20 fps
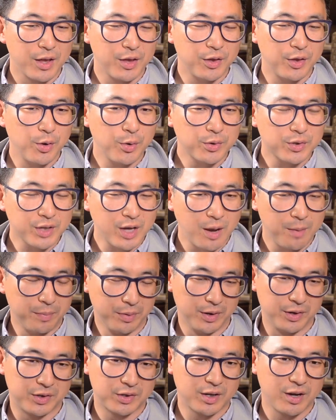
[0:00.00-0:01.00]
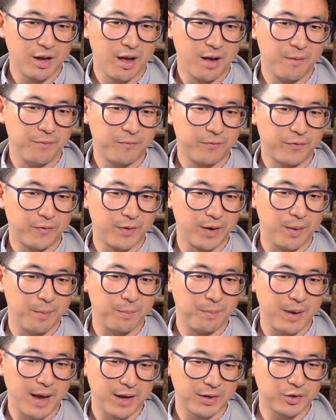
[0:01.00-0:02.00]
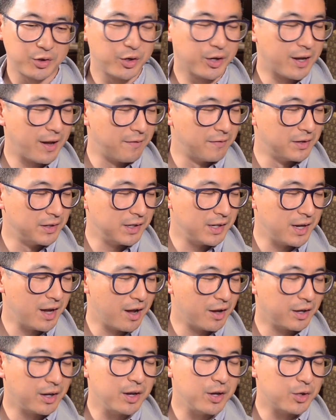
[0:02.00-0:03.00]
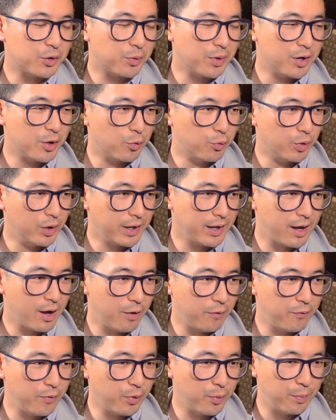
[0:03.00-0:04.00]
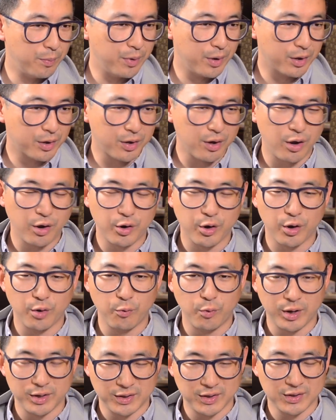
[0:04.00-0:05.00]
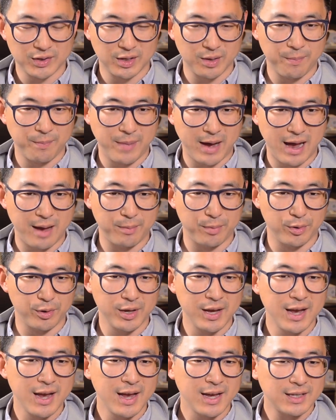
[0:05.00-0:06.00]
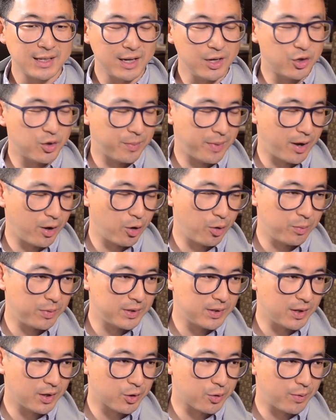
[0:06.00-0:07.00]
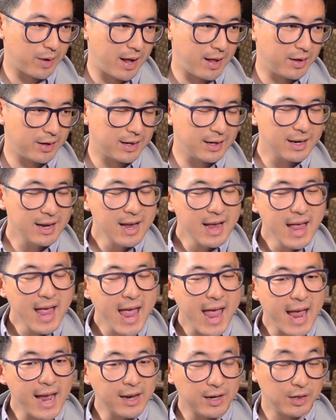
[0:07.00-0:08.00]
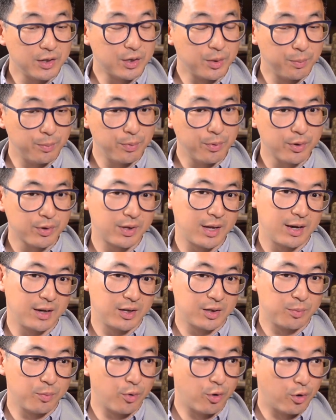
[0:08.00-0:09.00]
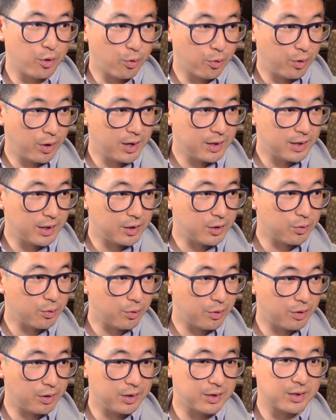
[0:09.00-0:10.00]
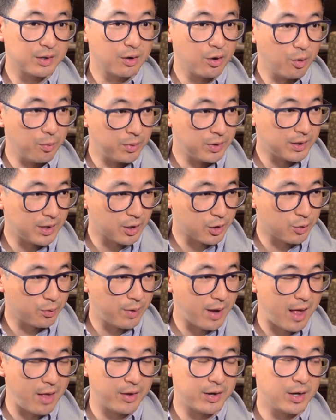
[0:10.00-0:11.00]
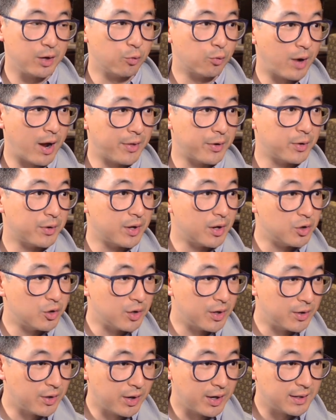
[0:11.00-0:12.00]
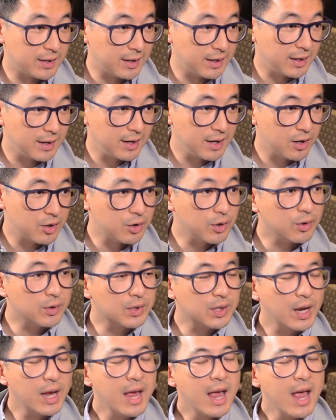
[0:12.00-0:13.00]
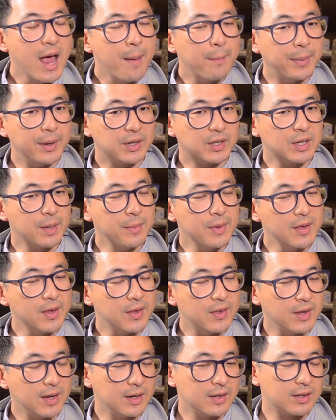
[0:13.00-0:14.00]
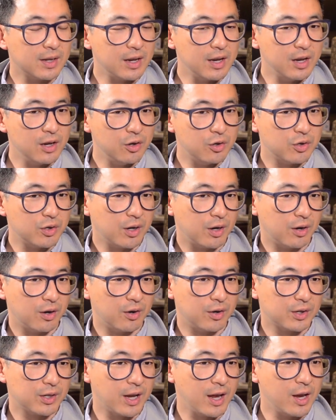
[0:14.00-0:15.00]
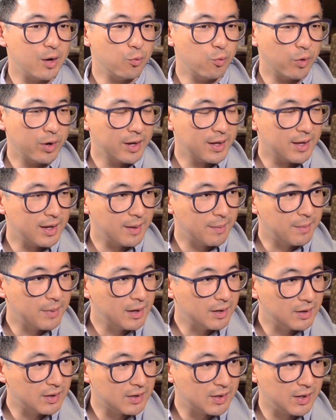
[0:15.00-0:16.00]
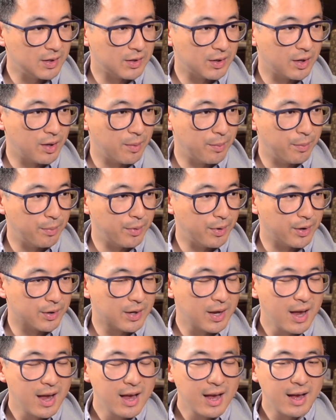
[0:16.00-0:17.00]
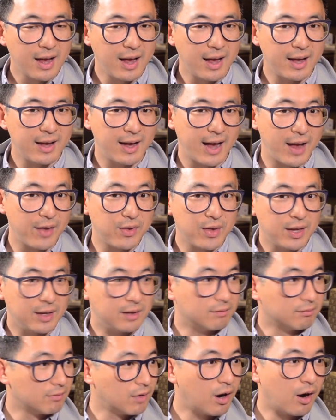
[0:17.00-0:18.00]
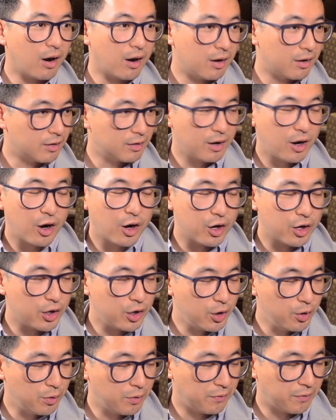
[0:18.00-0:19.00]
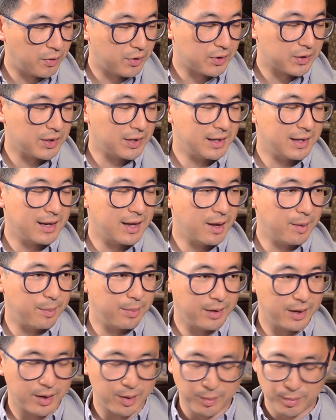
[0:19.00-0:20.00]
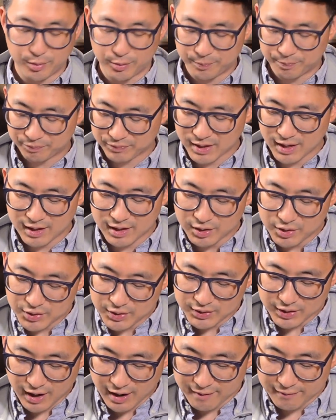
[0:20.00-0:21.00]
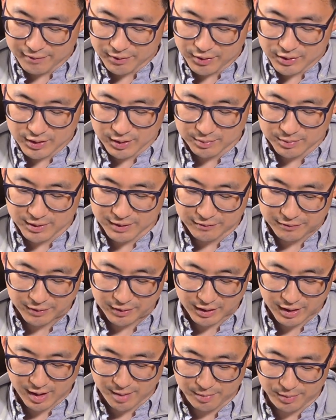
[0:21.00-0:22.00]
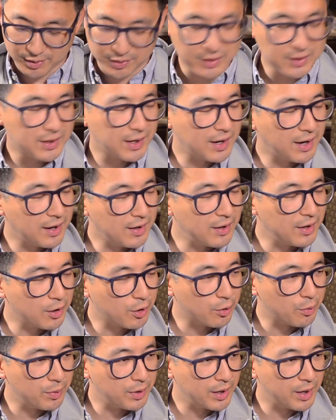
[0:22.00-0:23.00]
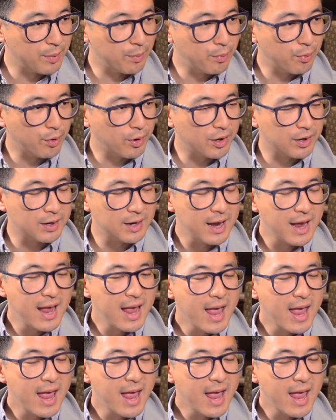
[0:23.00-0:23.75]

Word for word: Those couplets come from Pastor Kevin DeYoung. He's written a really helpful book called What Does the Bible Teach About Homosexuality? And it's a book that is more oriented towards homosexuality rather than gender identity issues. But some of the things that he shares in one of the appendices in the book, I think are universally applicable. And he just offers some different couplets that I think are really important.